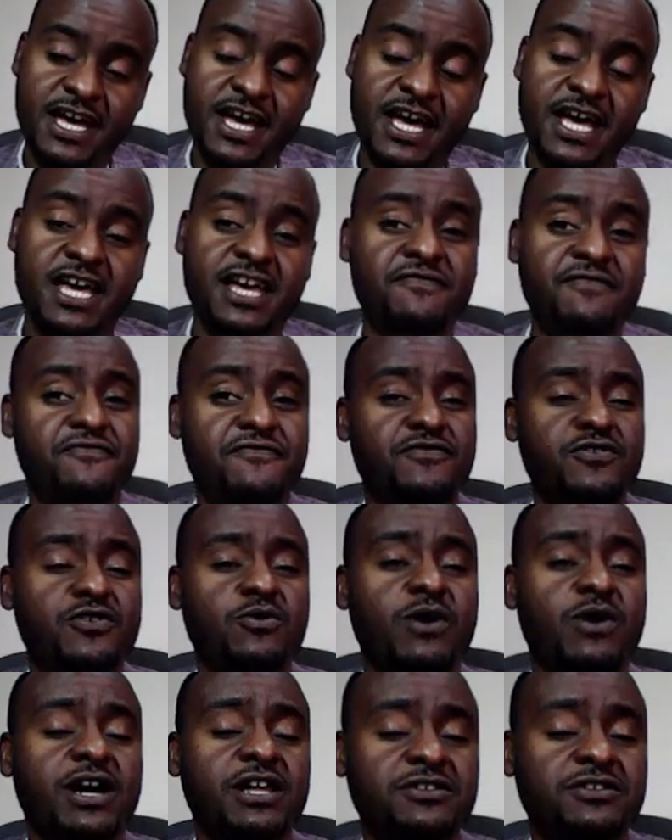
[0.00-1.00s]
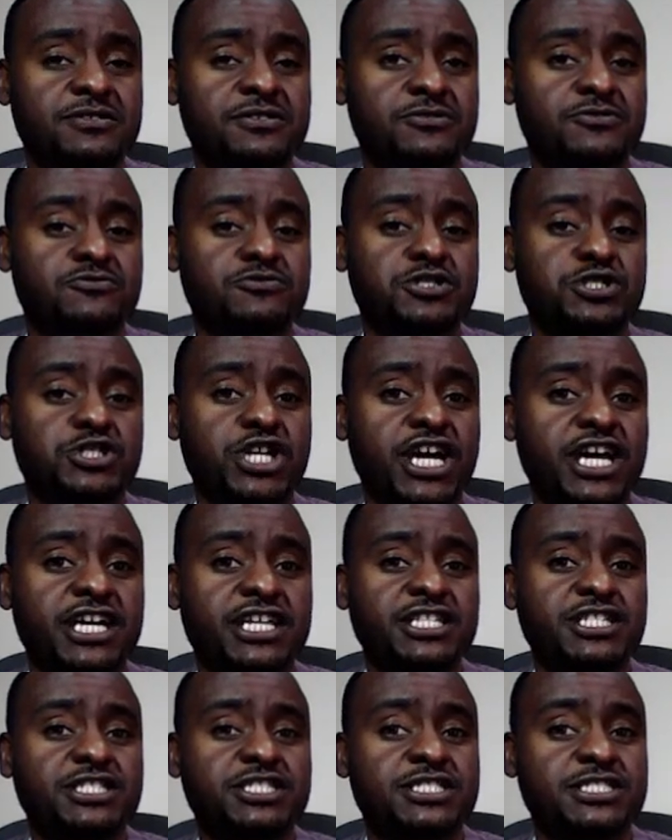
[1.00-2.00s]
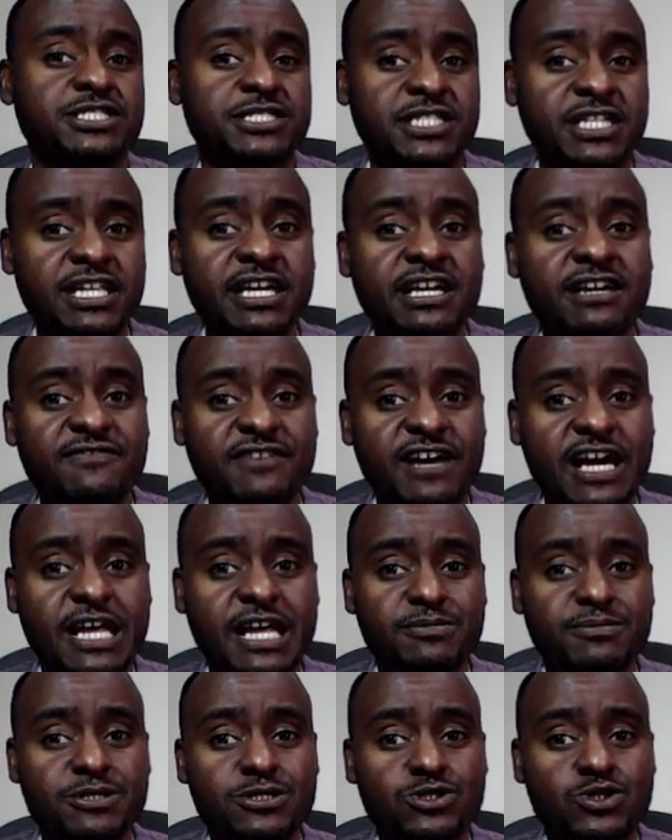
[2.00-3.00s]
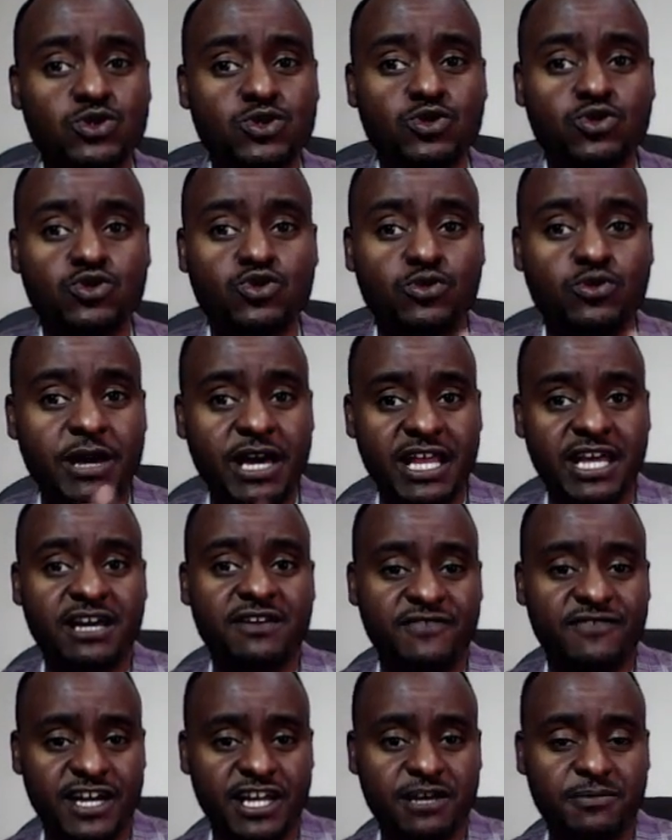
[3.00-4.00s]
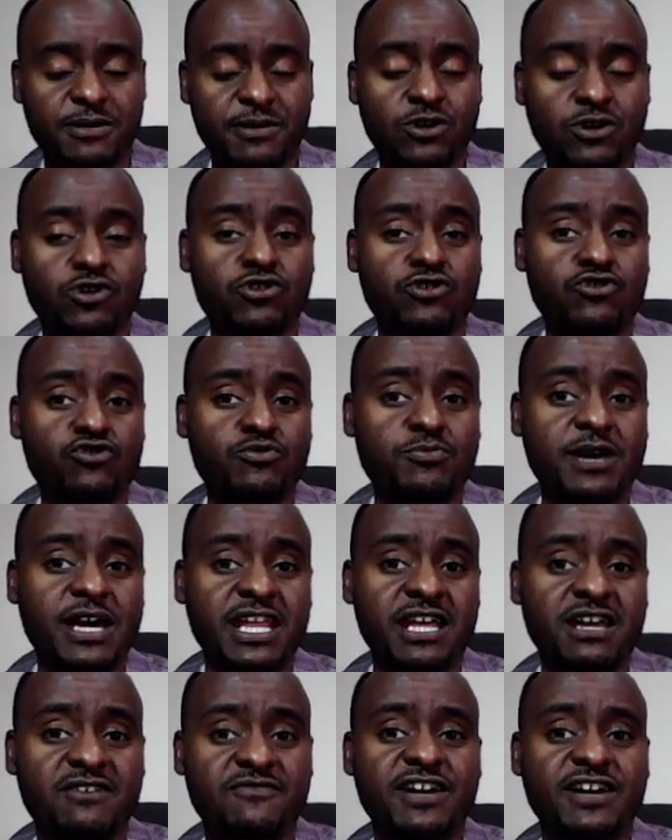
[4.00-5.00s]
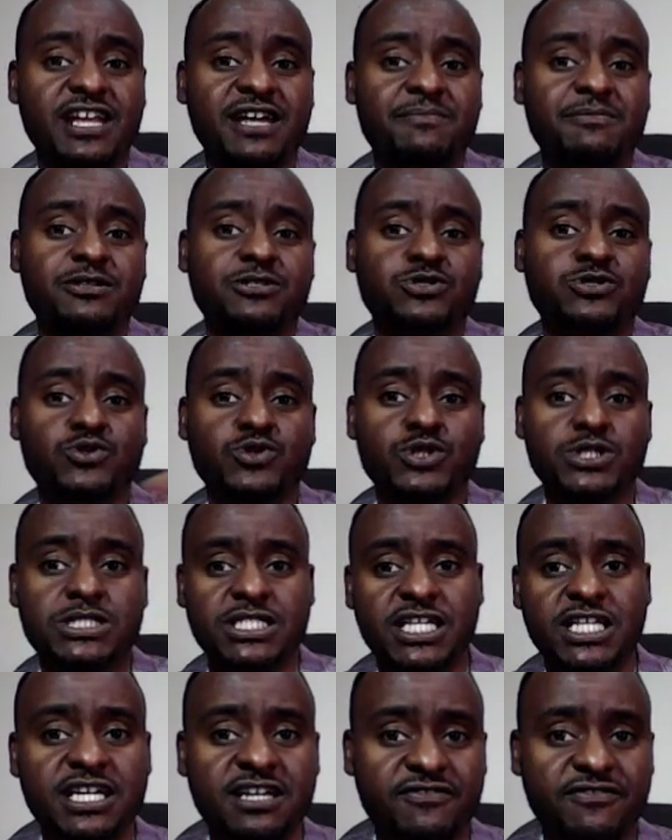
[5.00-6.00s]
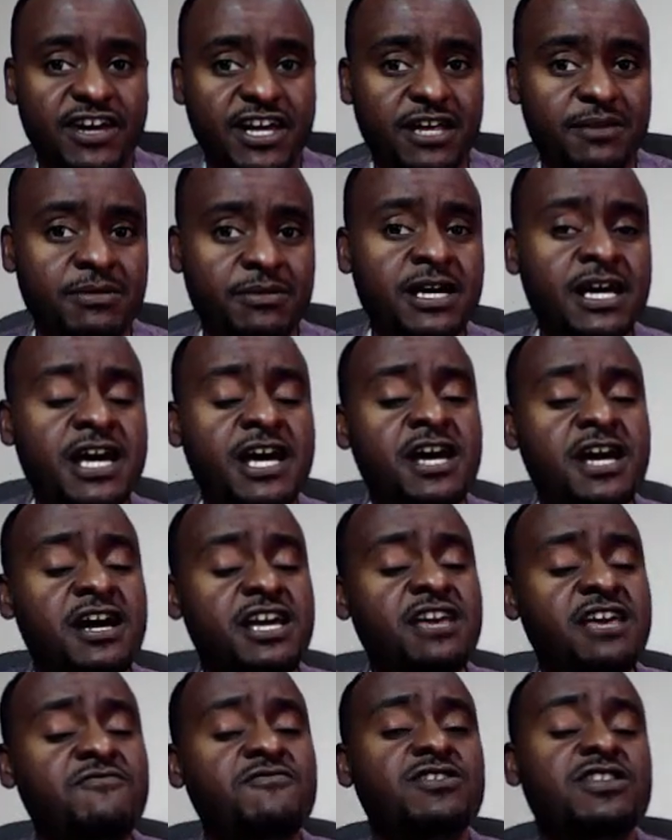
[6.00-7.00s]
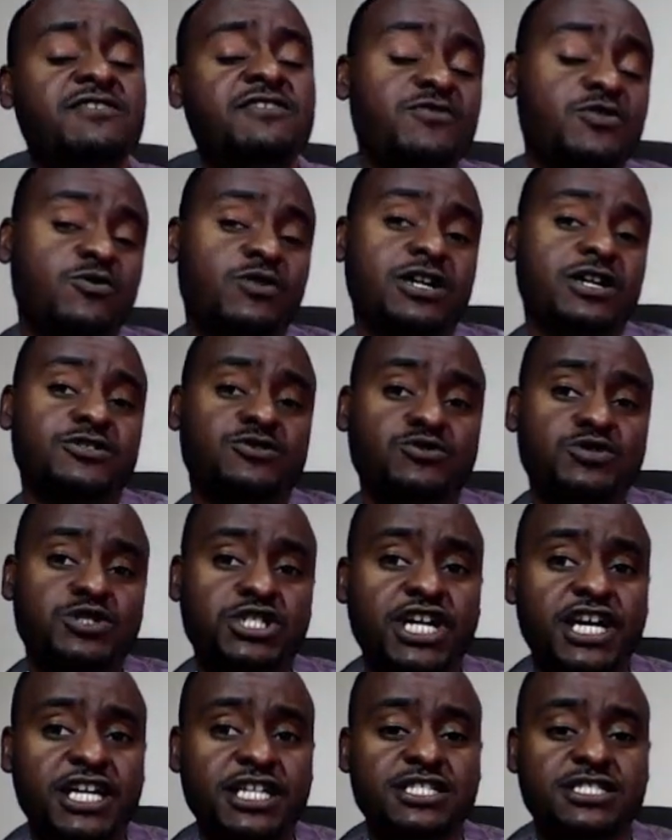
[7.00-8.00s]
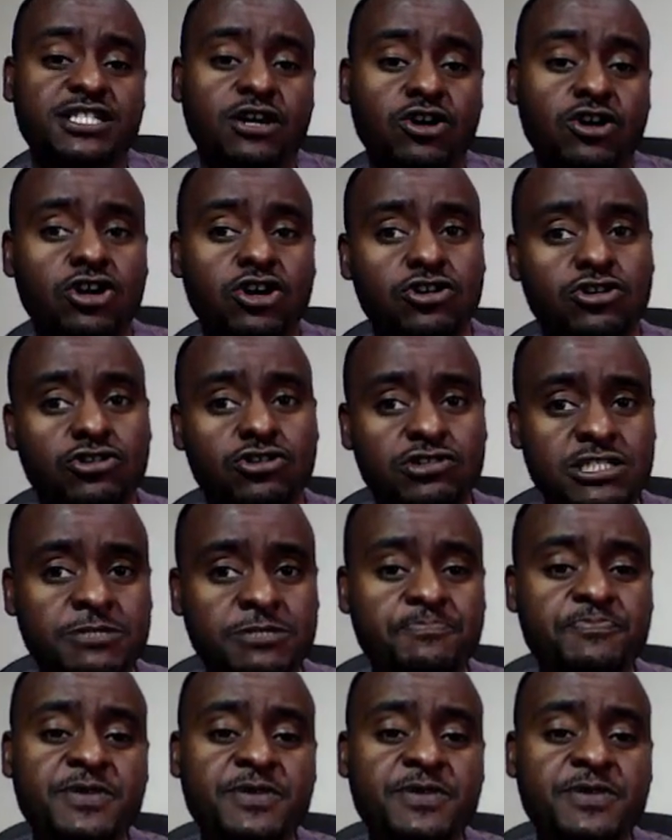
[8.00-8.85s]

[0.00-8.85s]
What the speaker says: if you want to change string variable to numeric variable or numeric variable to string variable, even if you want to change the code,